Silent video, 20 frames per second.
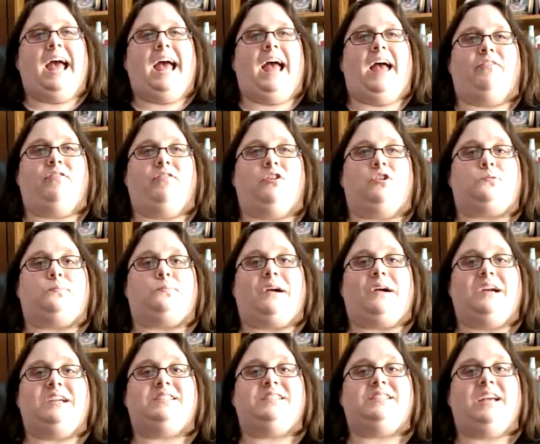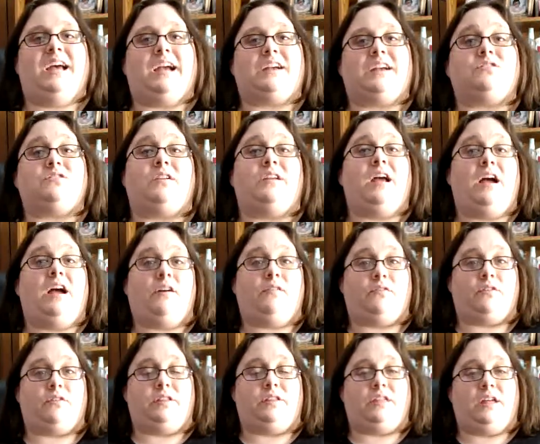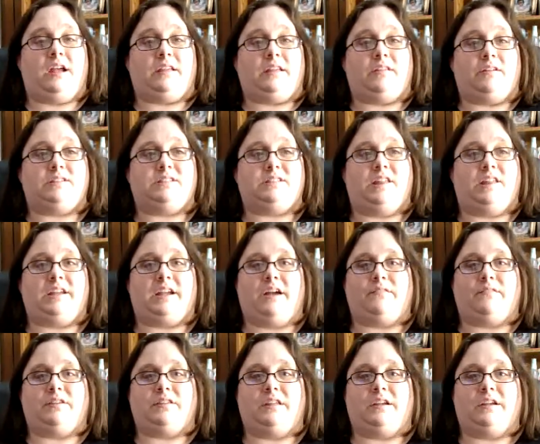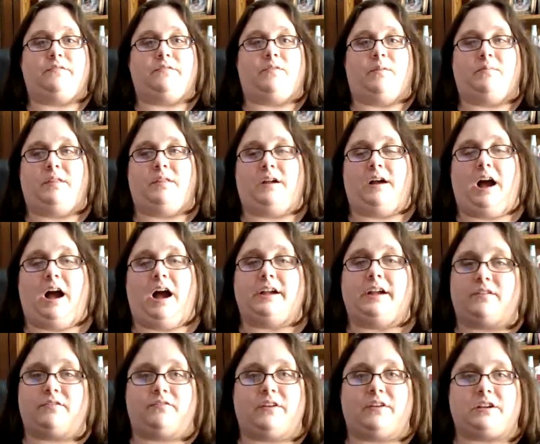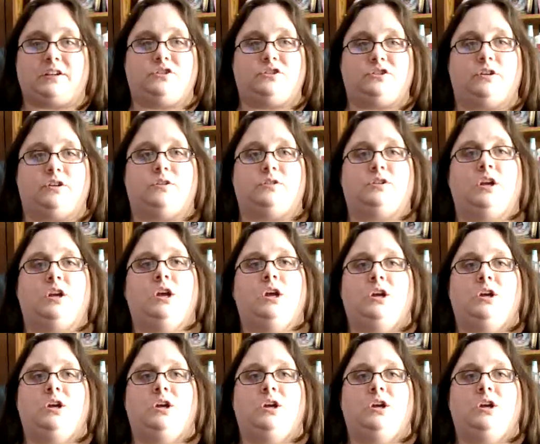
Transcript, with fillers: and there's price tags on everything they're selling everything from the aisle fixtures